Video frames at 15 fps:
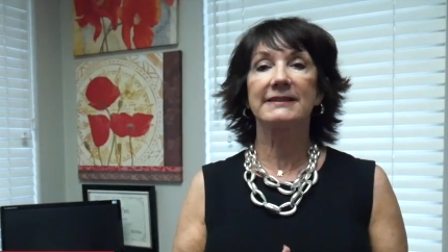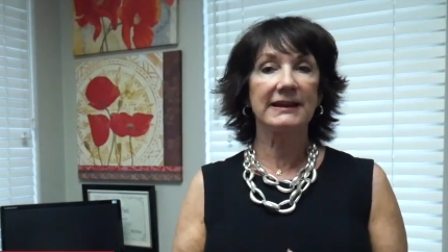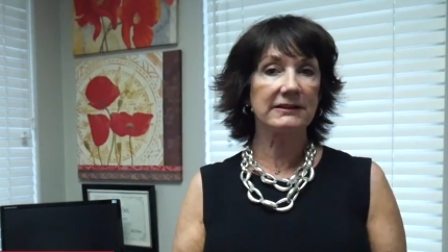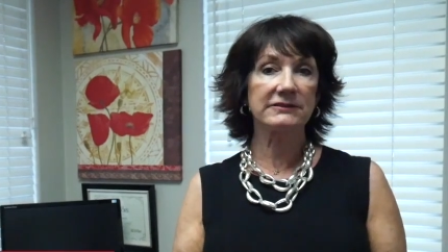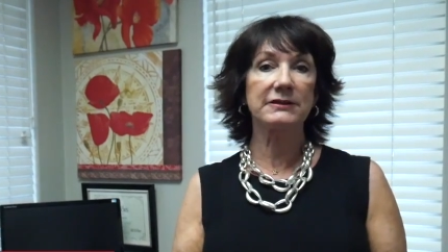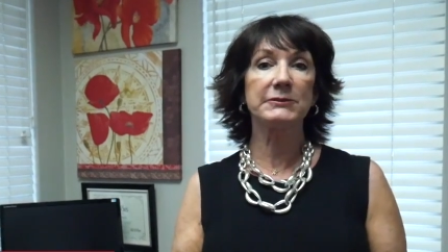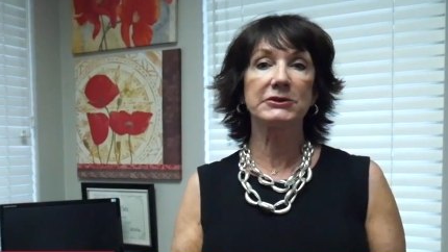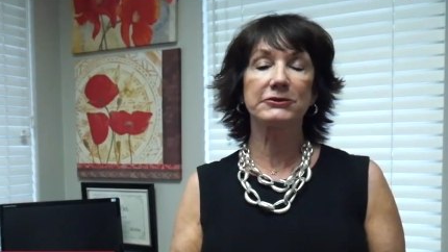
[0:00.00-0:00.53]

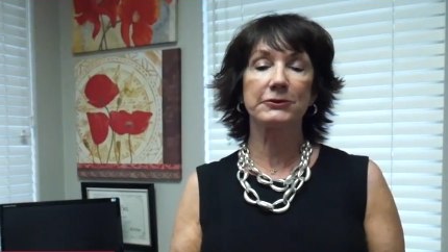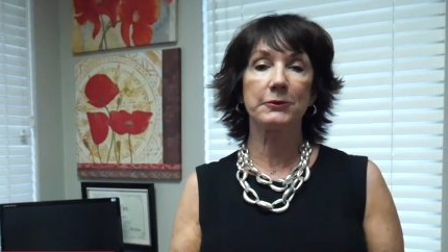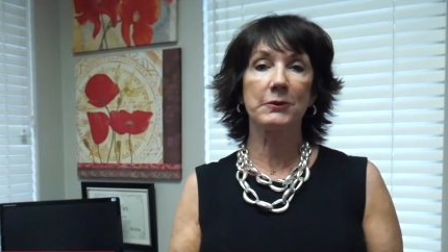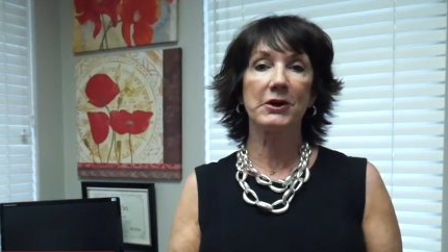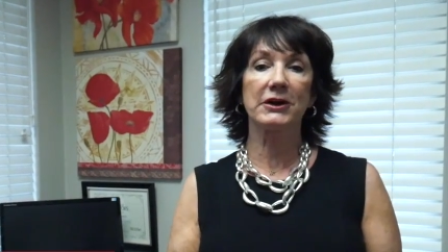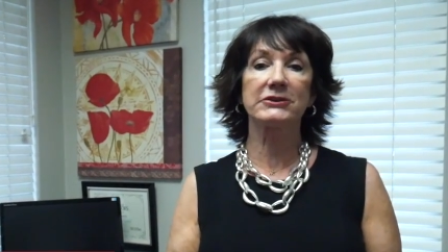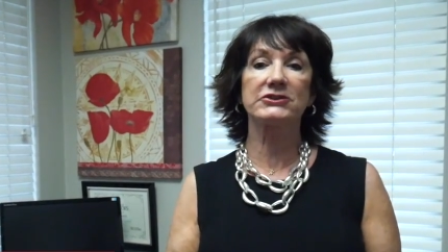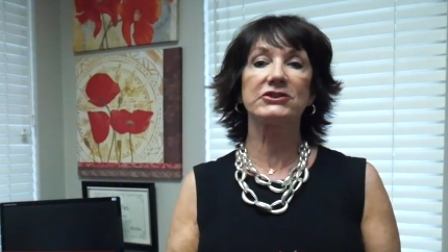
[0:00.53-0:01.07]
Thanks so much for
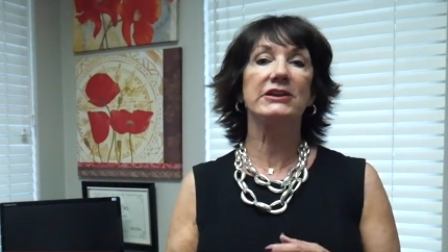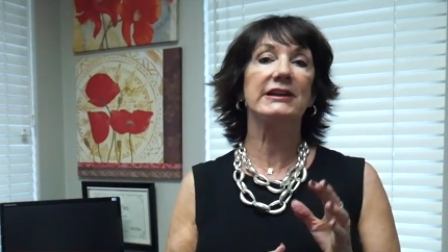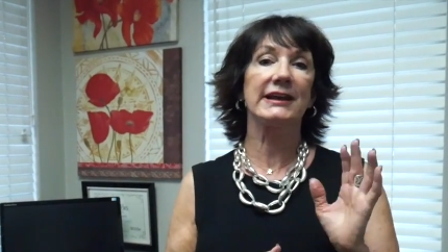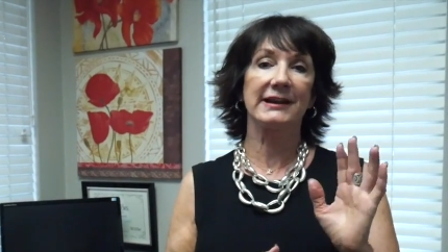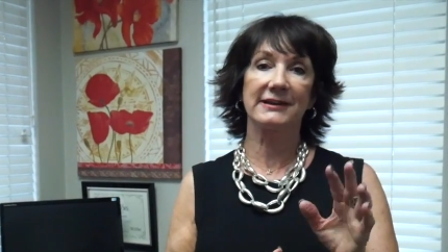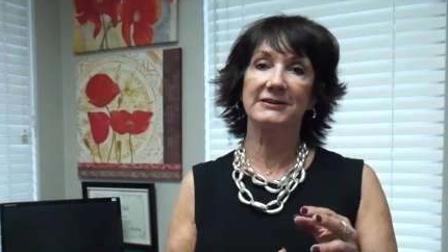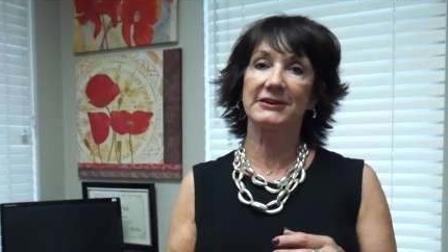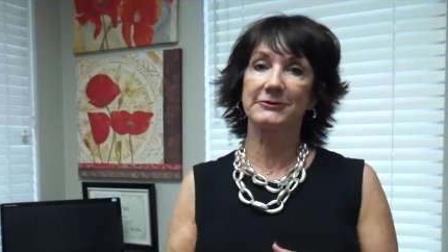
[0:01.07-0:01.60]
watching,
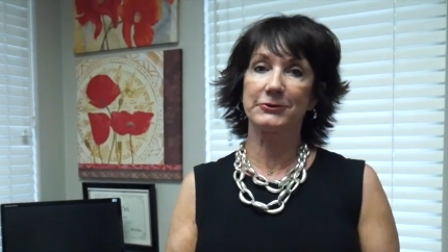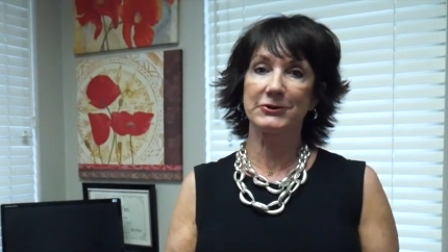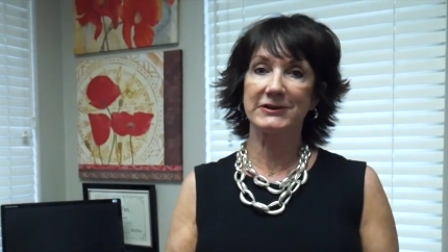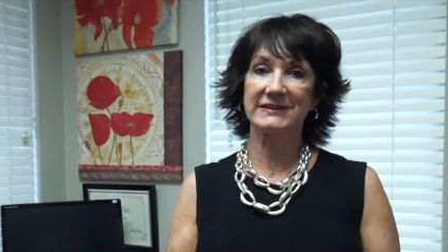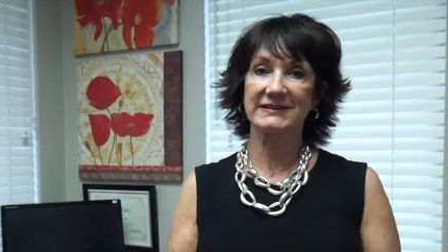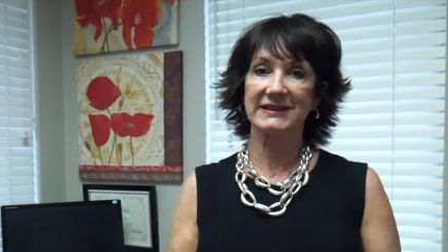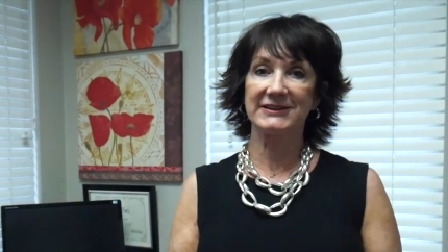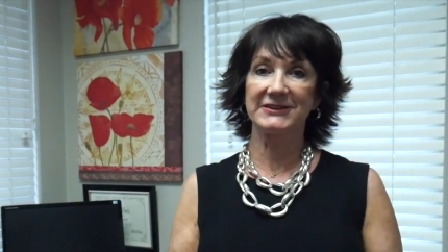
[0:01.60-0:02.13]
and I'll look forward
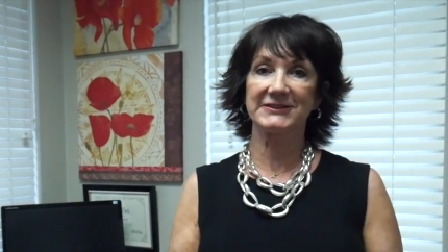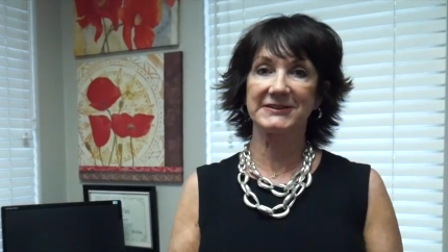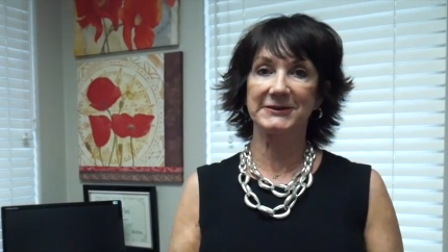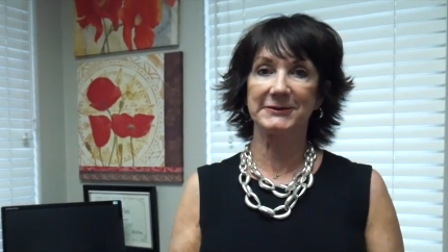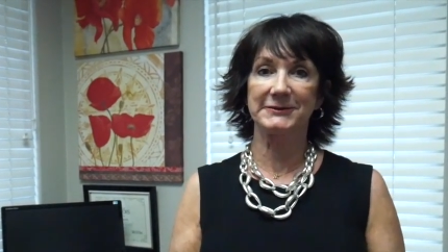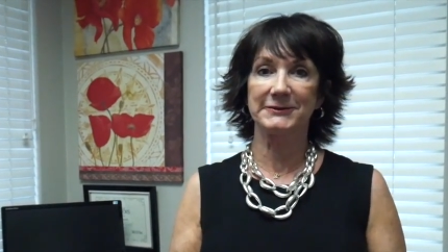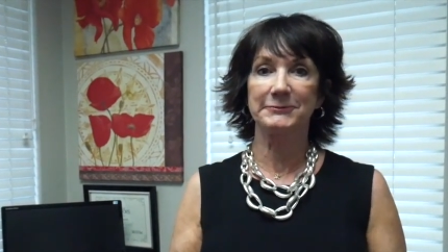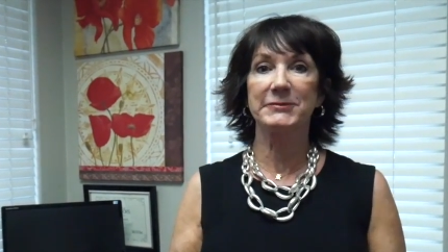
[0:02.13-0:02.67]
to seeing you
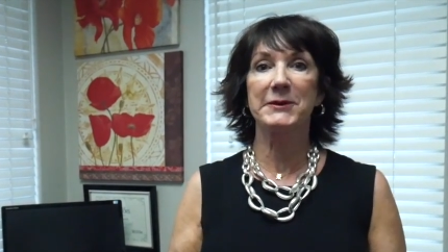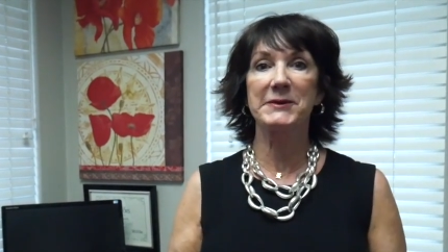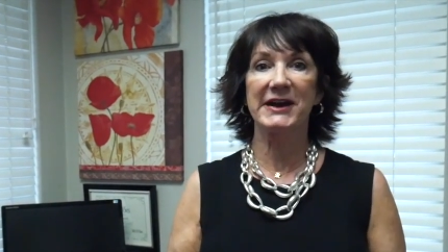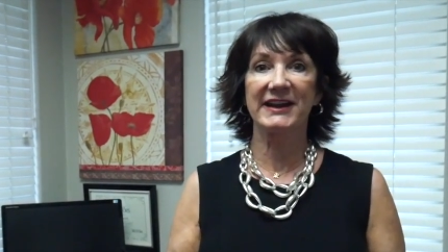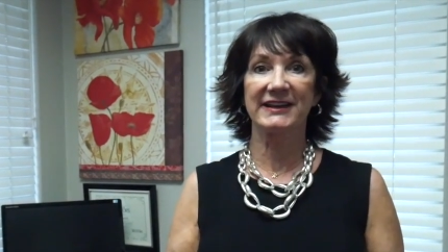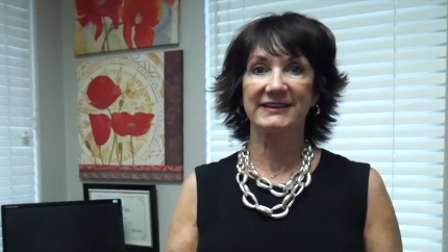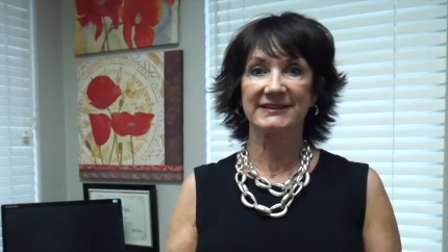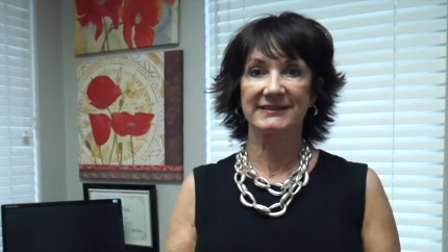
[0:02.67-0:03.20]
soon.
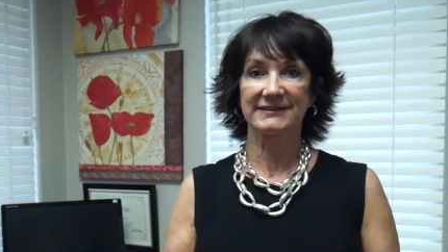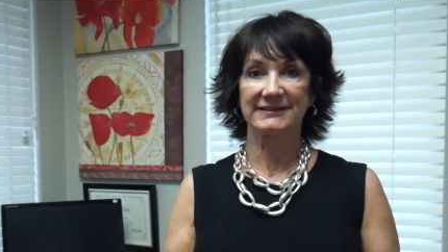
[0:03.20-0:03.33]
Bye-bye.